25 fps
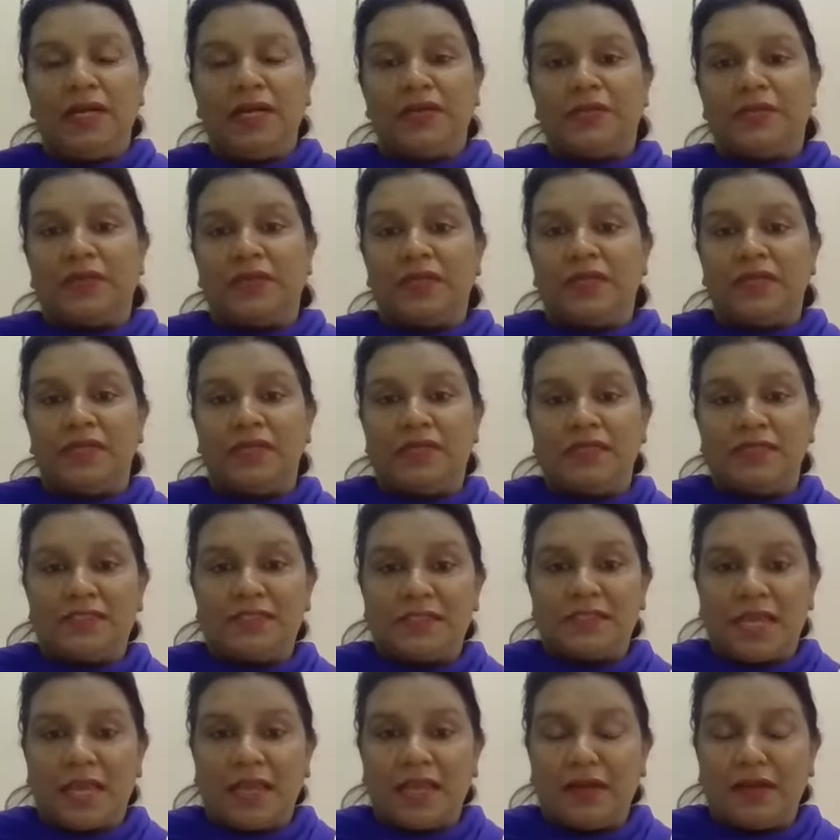you can
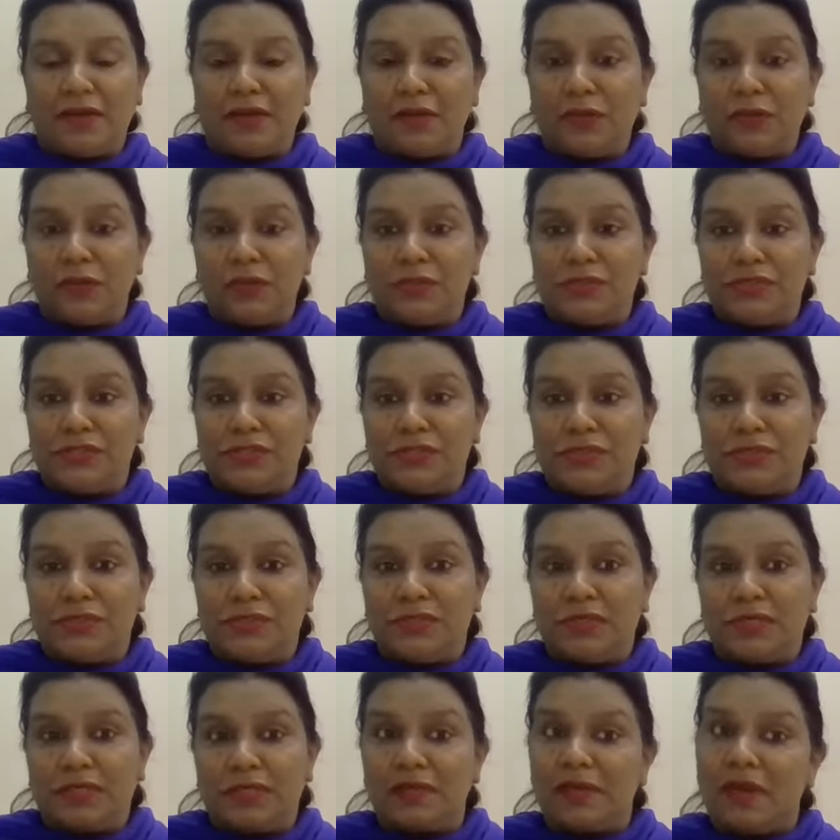say, and goes into
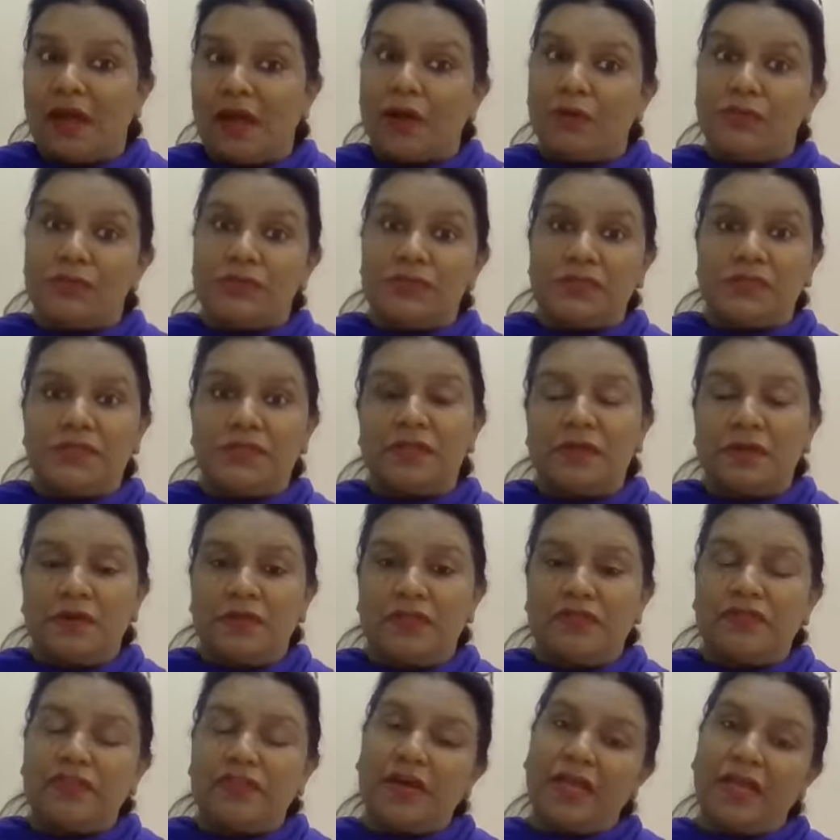the clouds,
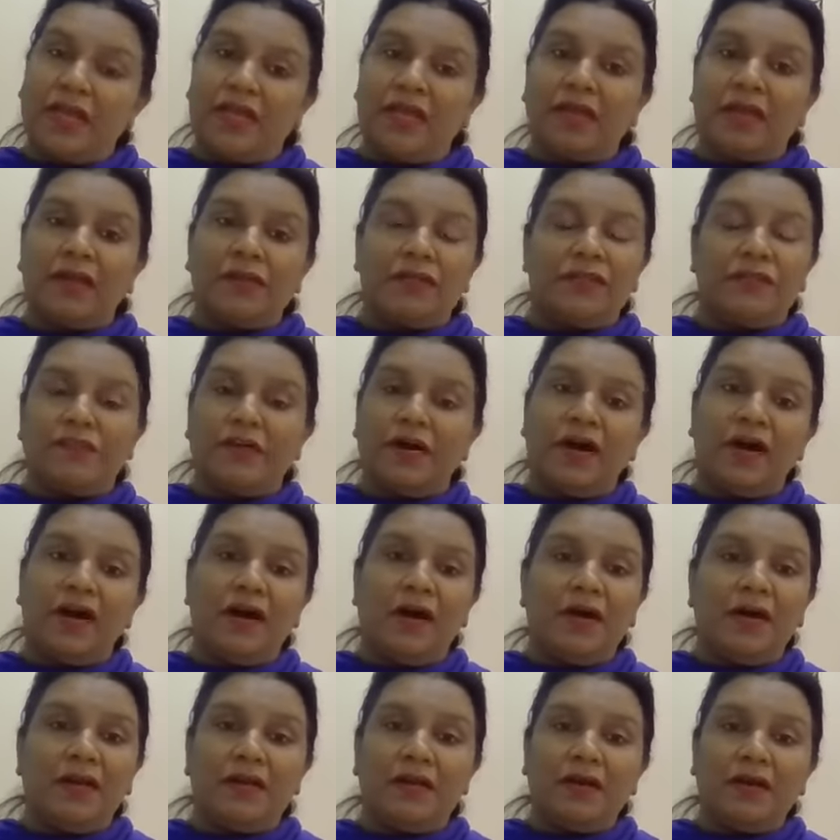
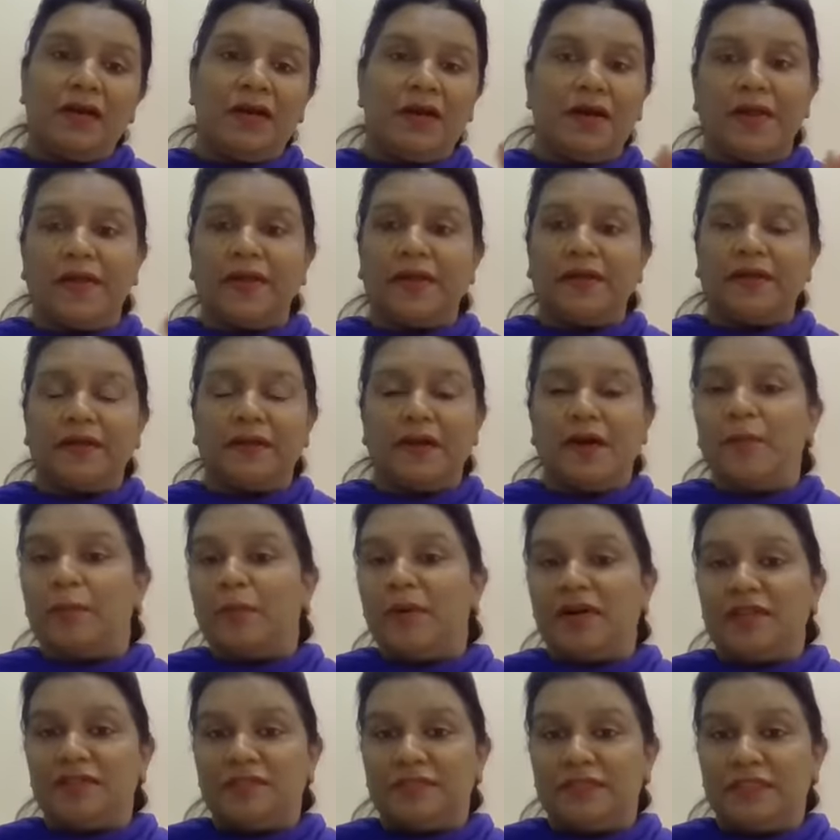far higher
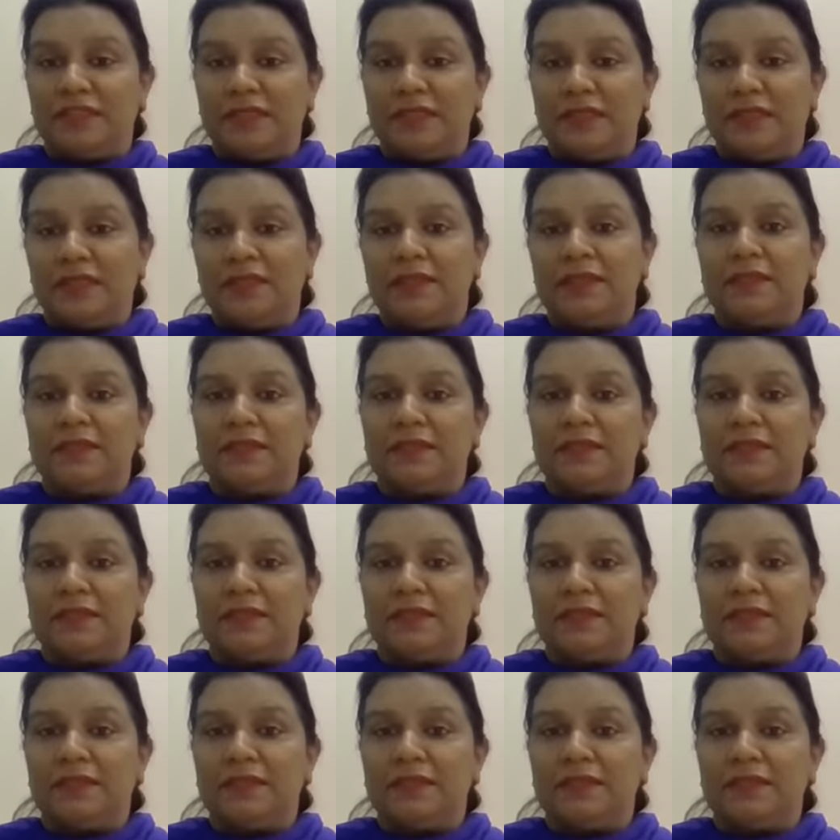above the